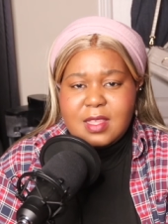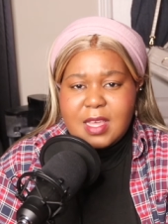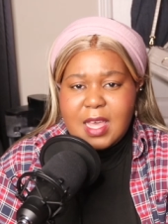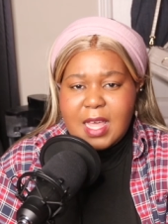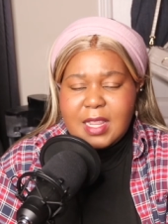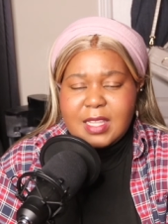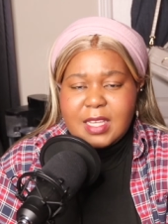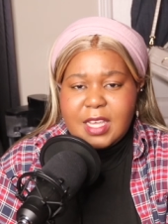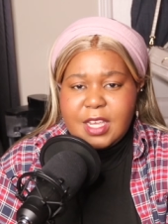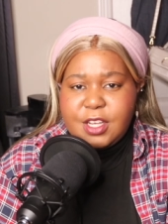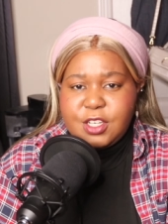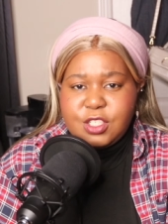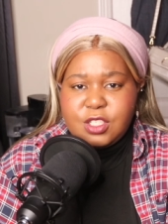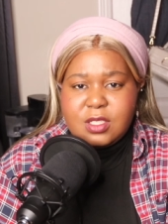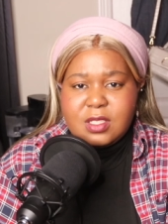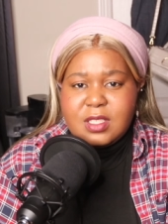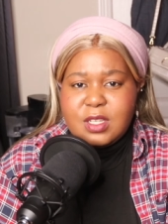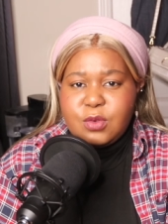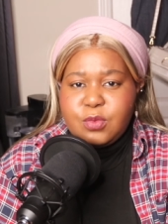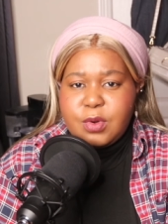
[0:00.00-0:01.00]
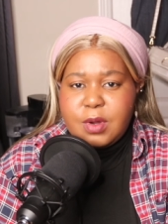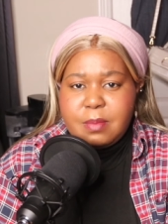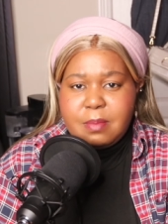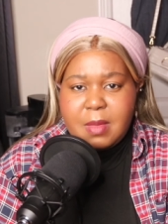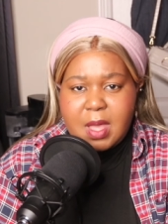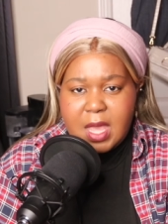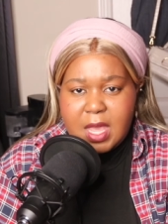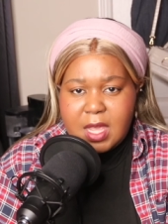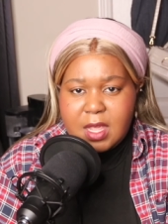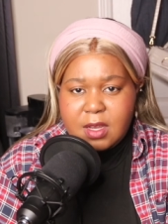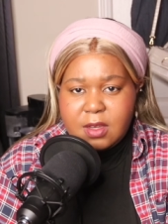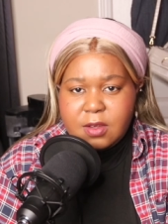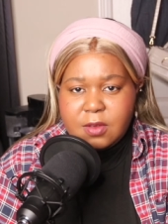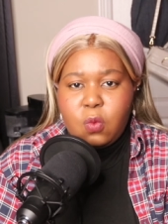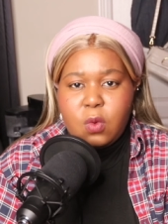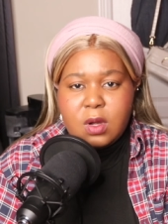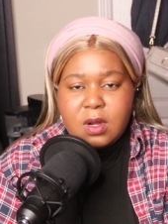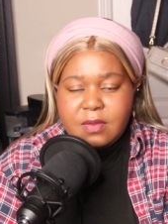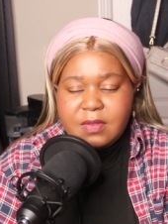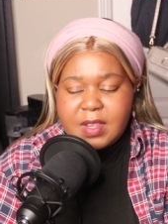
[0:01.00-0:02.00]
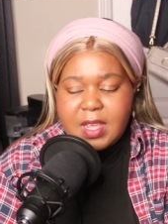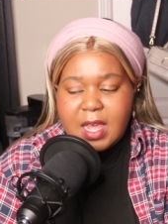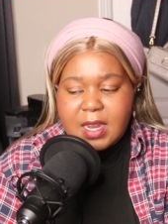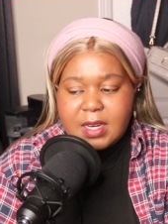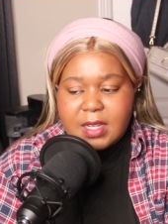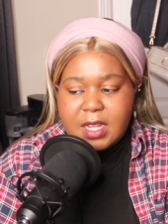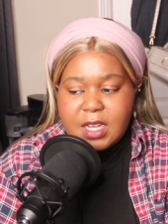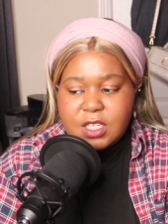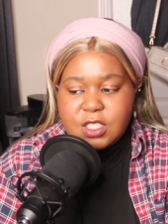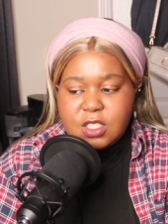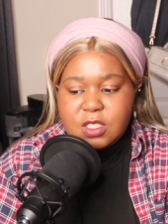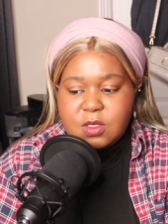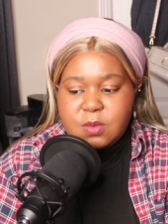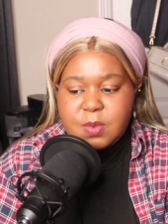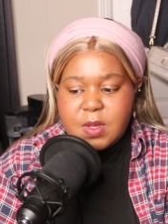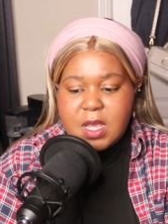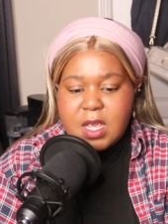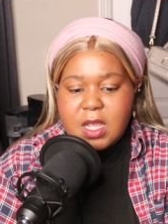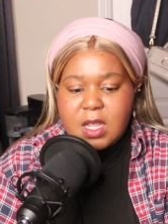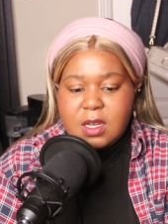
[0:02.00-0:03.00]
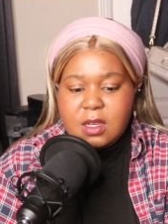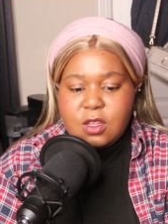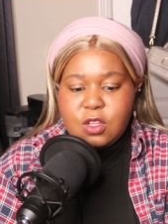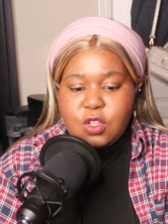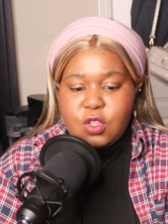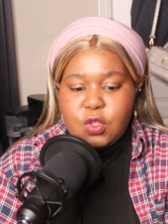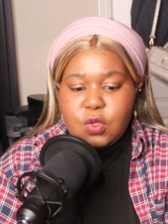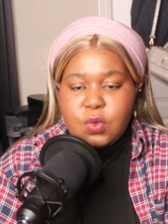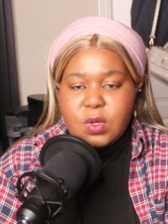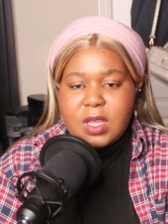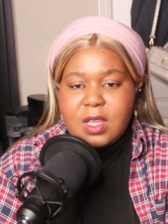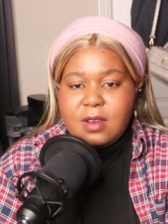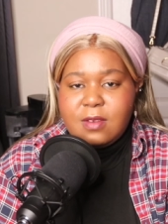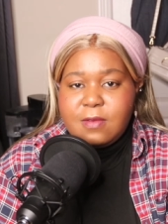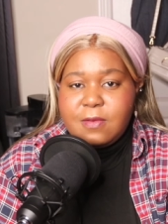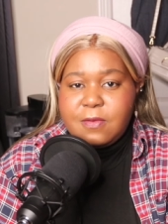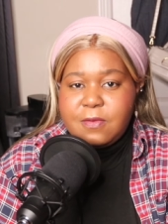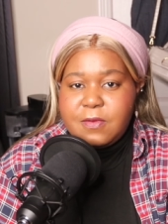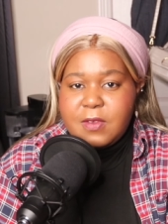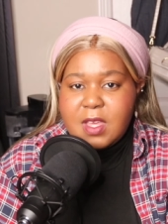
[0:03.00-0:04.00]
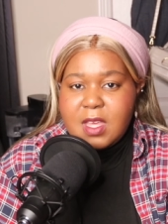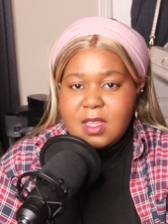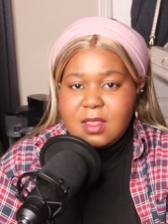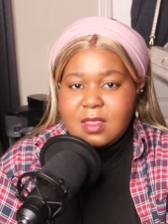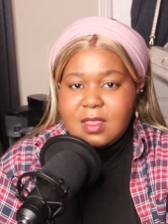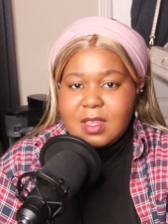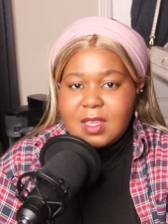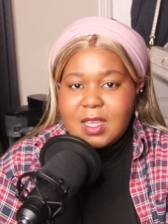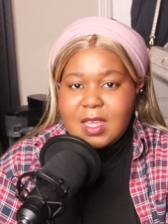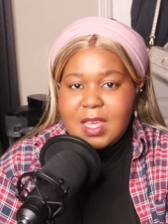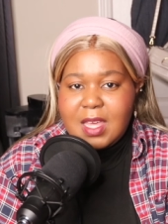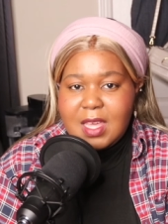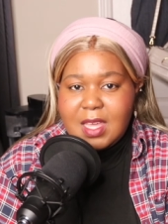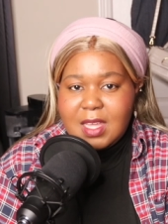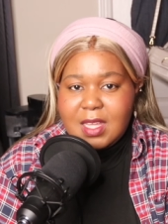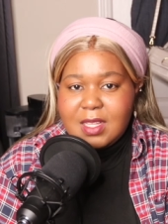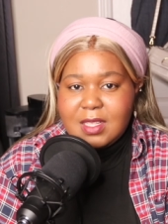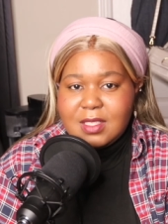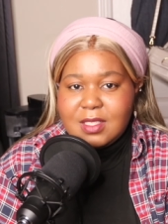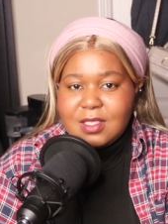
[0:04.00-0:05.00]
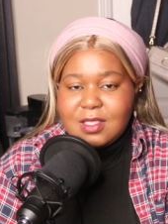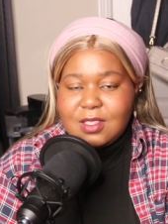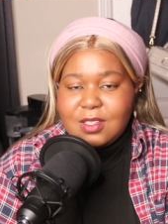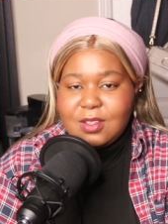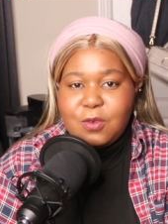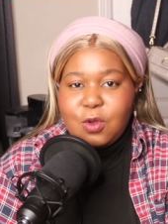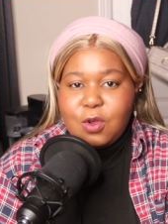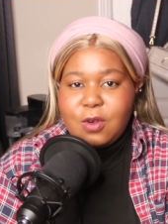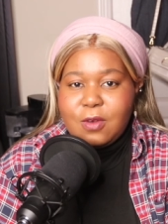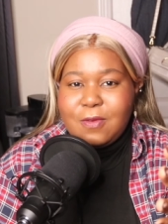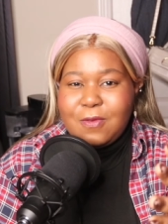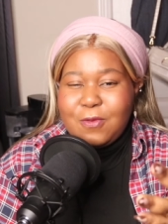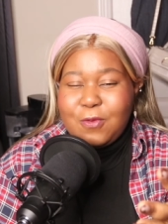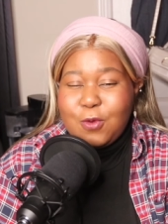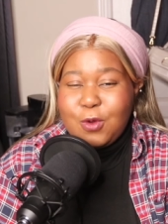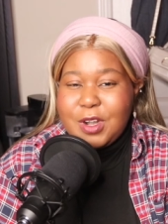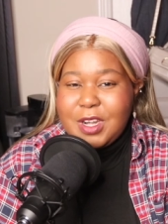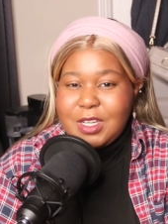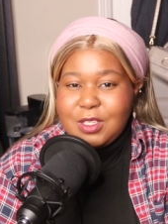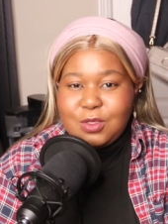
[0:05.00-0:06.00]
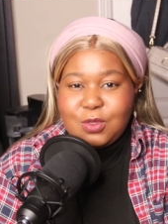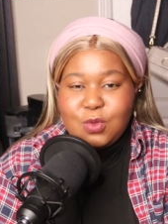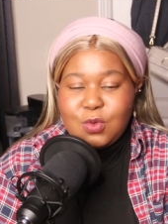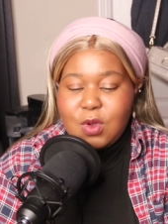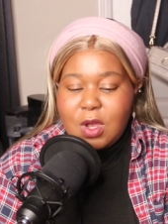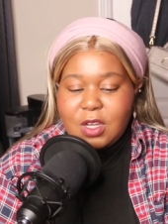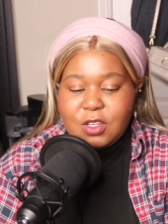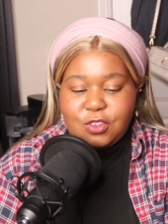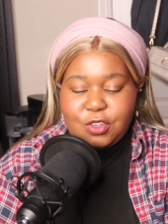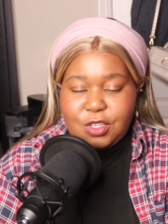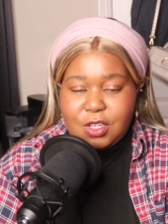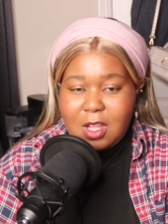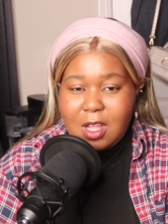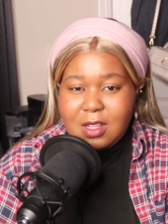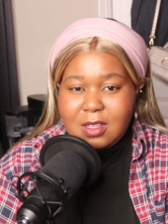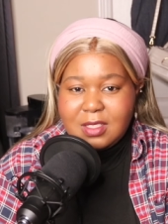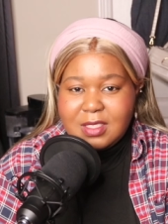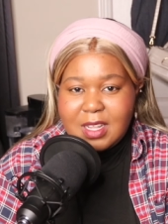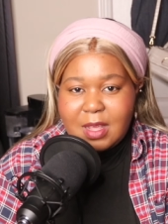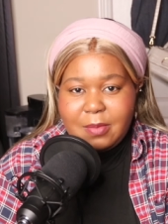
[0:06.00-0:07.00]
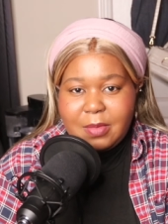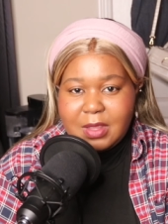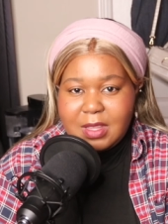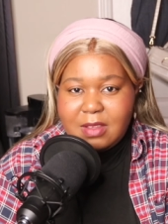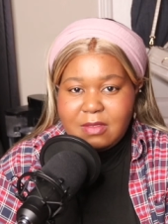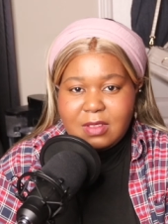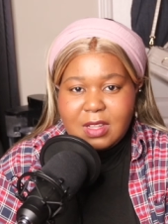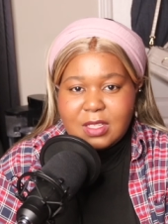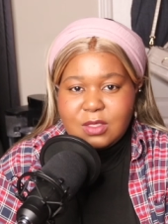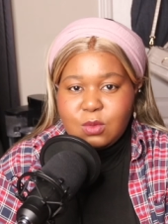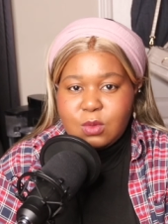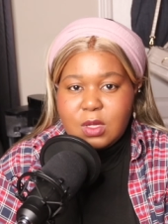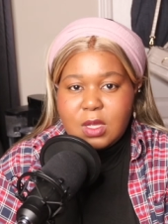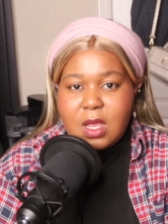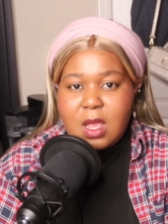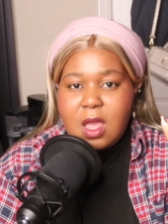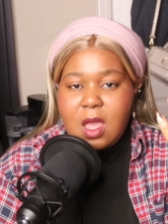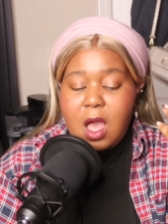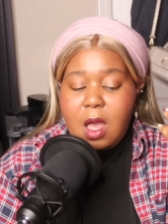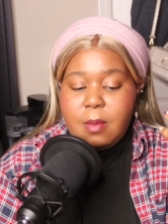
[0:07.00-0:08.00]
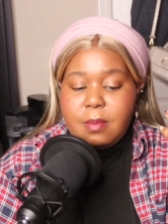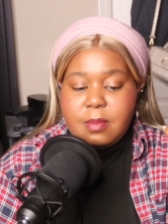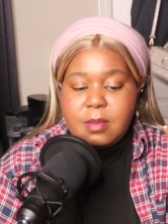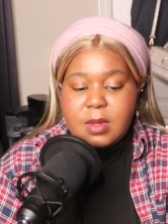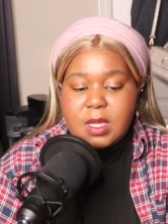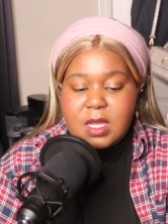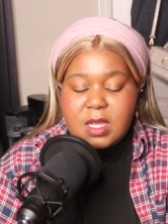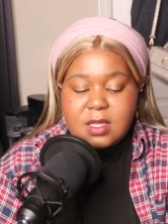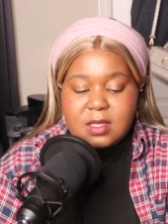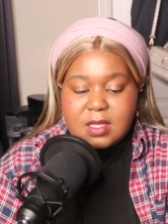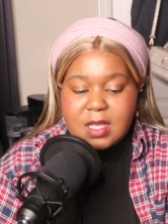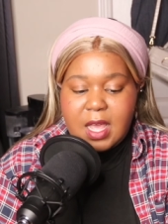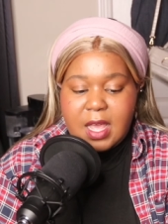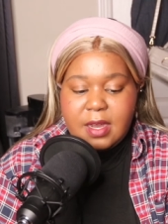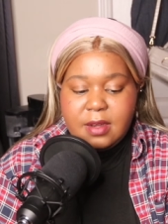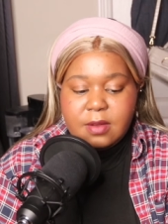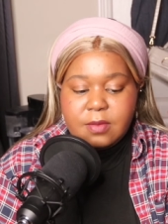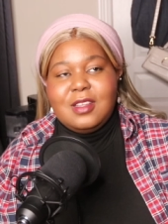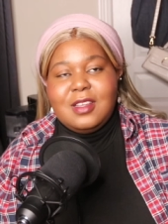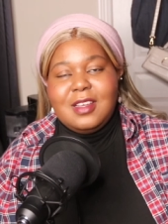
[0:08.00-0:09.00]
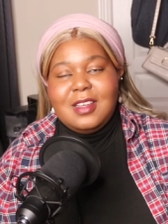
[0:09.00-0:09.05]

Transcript: the allegations that were made. One of the allegations being you can feed the kids for $4,200, I believe that's what um he said.